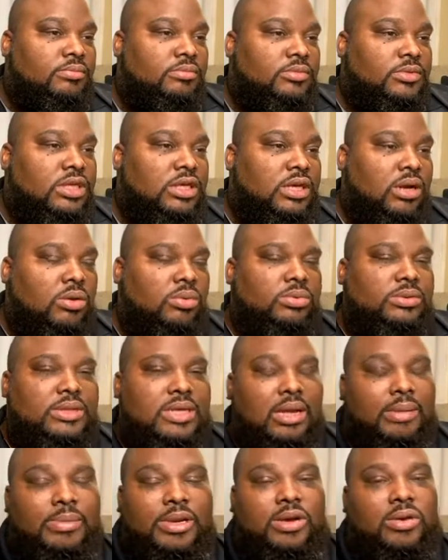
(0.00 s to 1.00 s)
you know,
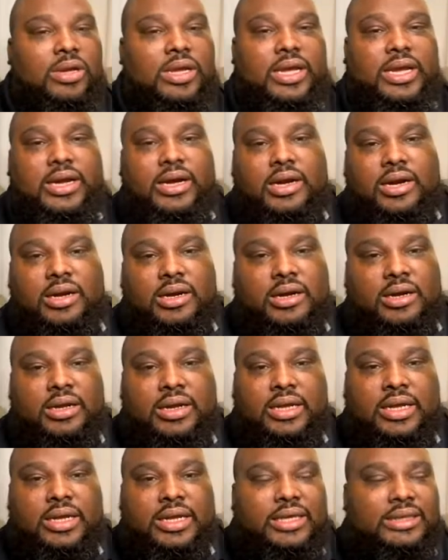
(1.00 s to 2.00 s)
coming on here
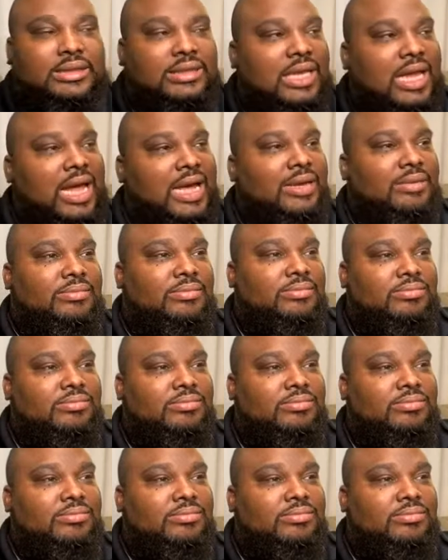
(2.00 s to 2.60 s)
is like,